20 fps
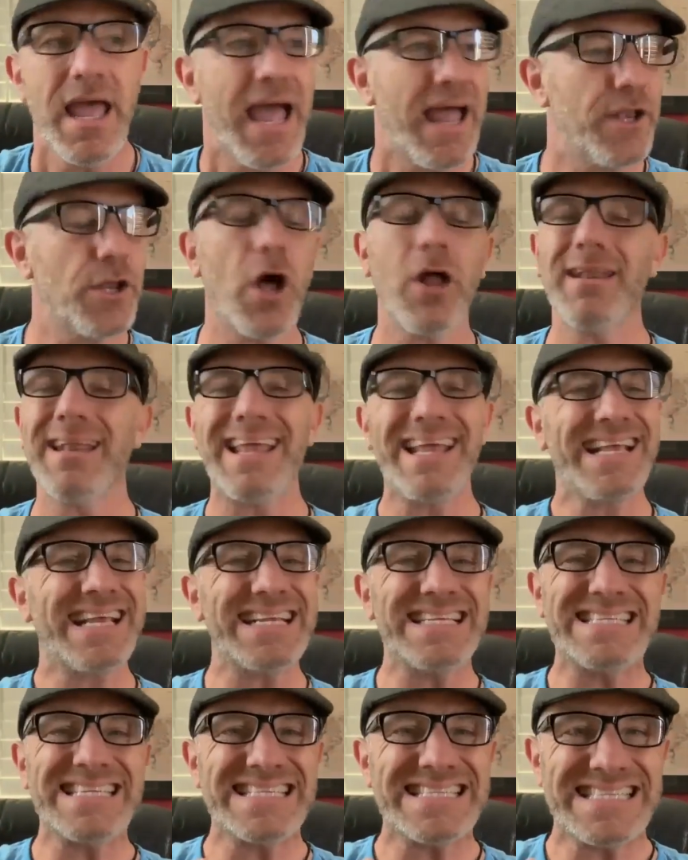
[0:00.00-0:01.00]
Not like a
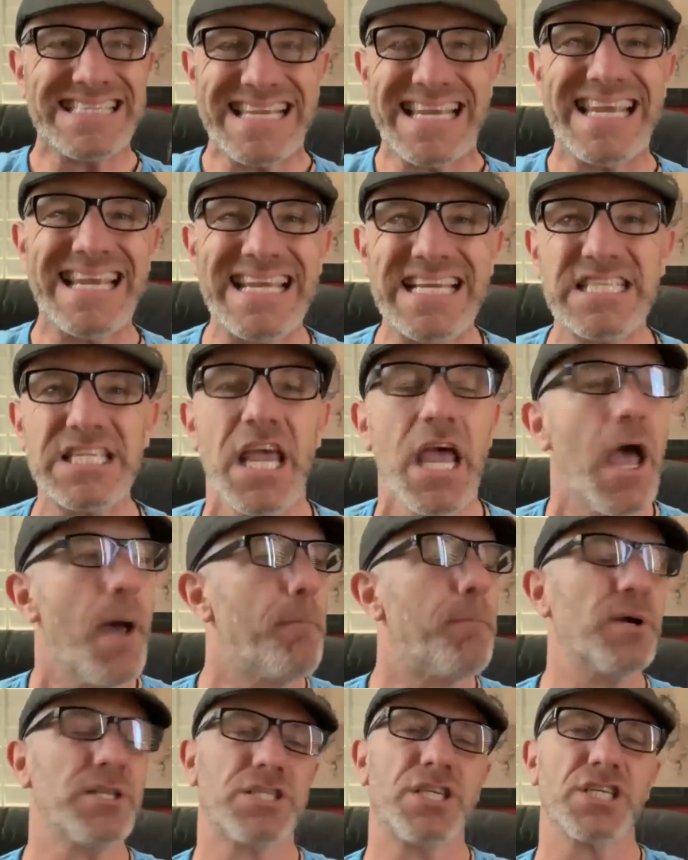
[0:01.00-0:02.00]
disease,
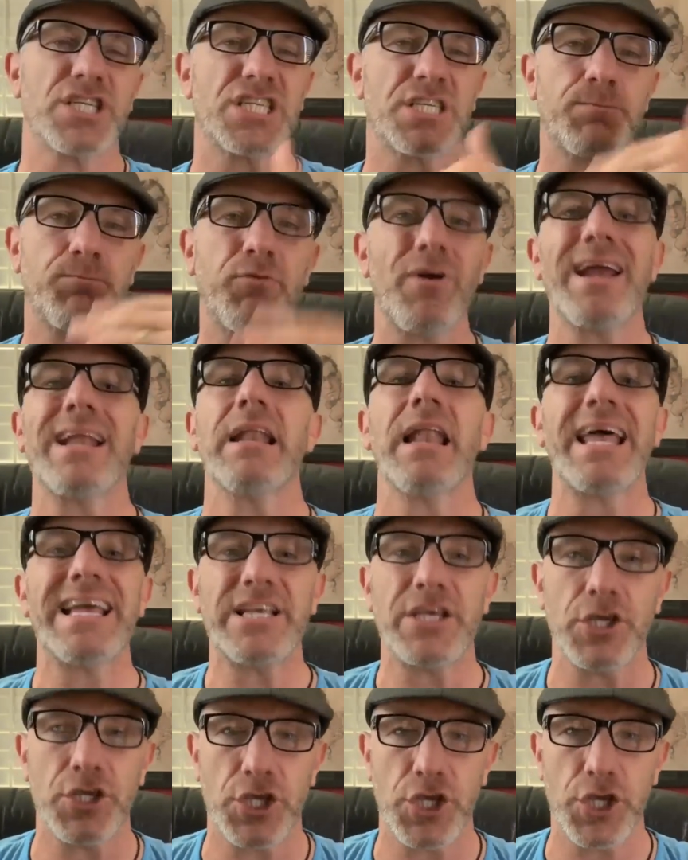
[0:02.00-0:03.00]
but to spread
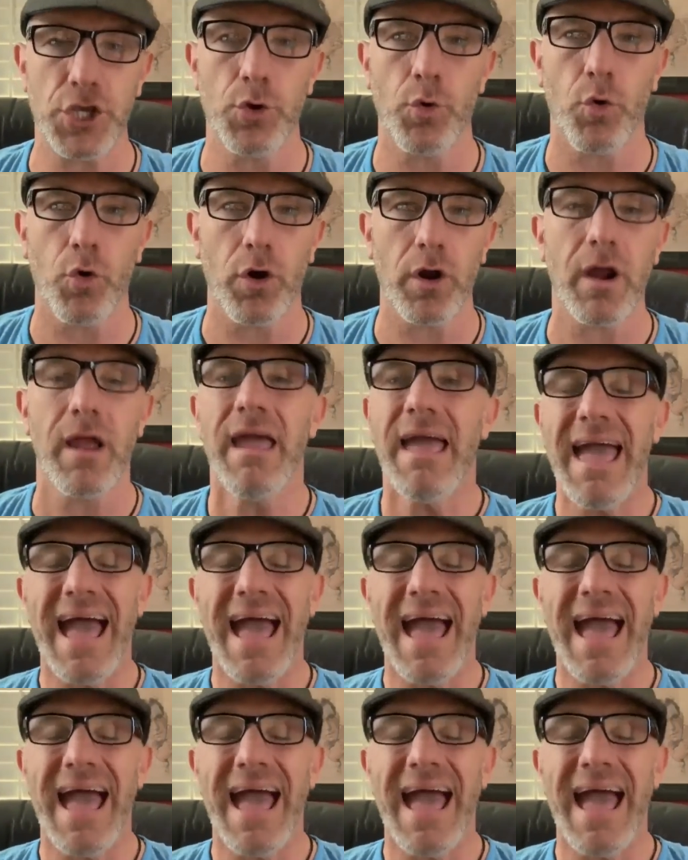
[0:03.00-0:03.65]
like a cure.